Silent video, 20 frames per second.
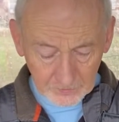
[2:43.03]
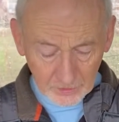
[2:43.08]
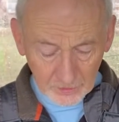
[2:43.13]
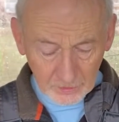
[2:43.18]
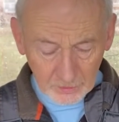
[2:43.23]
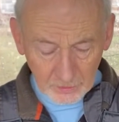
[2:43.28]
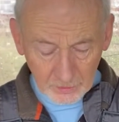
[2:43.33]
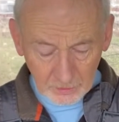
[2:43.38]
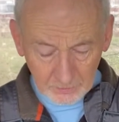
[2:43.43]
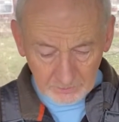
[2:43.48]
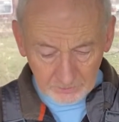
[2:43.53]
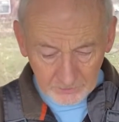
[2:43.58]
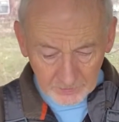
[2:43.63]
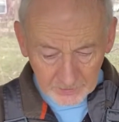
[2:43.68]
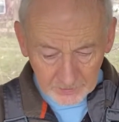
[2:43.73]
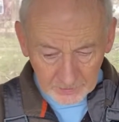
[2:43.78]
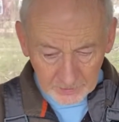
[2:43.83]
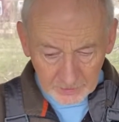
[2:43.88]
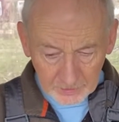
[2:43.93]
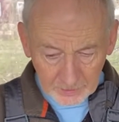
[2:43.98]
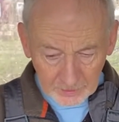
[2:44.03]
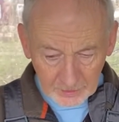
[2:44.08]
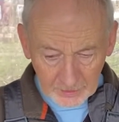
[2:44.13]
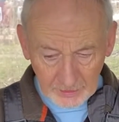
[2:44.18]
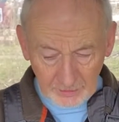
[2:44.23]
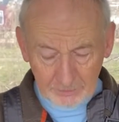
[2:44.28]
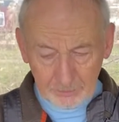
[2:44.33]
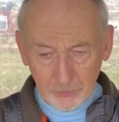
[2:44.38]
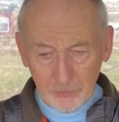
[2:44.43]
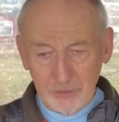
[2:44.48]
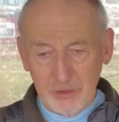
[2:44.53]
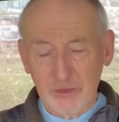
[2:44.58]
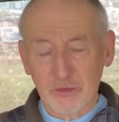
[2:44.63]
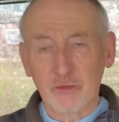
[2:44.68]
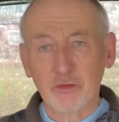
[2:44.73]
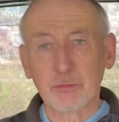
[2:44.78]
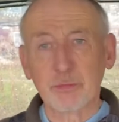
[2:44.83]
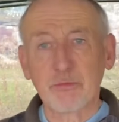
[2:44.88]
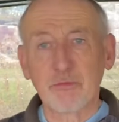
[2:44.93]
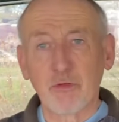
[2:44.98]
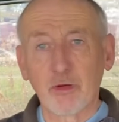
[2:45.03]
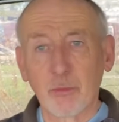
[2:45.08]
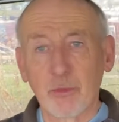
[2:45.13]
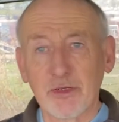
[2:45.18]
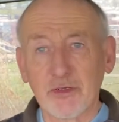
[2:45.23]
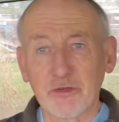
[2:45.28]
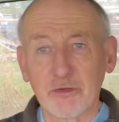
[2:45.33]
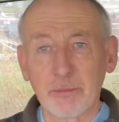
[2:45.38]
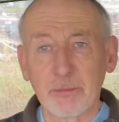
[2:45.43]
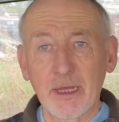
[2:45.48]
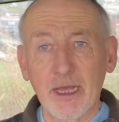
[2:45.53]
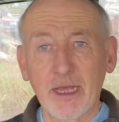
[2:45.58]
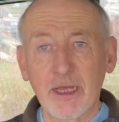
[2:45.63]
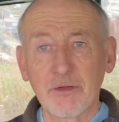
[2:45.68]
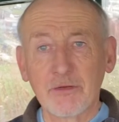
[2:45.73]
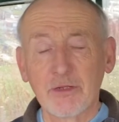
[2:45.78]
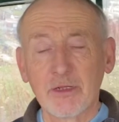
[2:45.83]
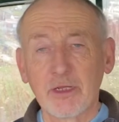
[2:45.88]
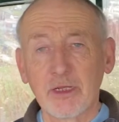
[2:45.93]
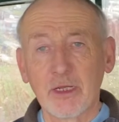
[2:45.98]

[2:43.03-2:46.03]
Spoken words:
I put it in just before I went to bed,